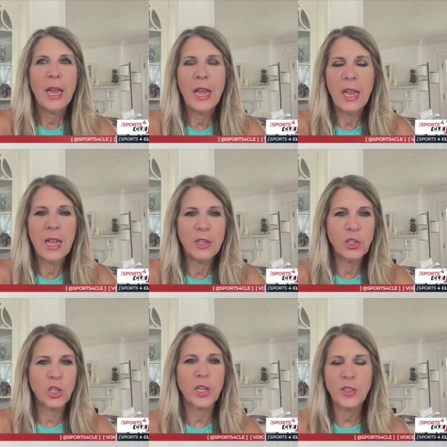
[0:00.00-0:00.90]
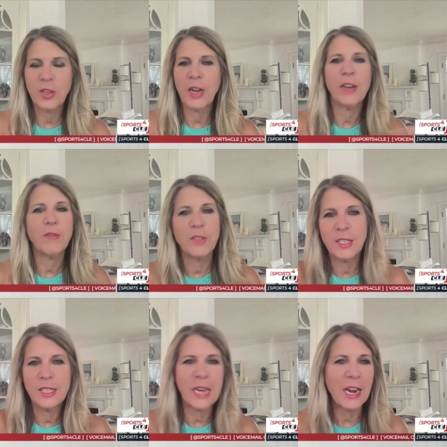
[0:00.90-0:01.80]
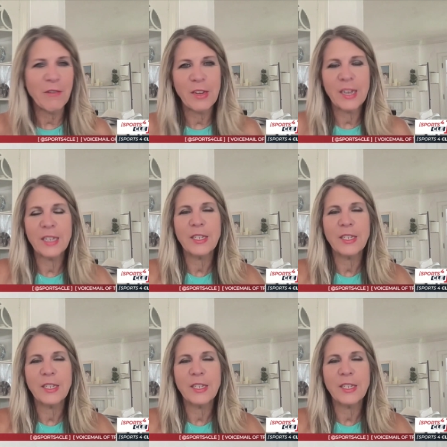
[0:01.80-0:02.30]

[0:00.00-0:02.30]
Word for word: and just kind of diving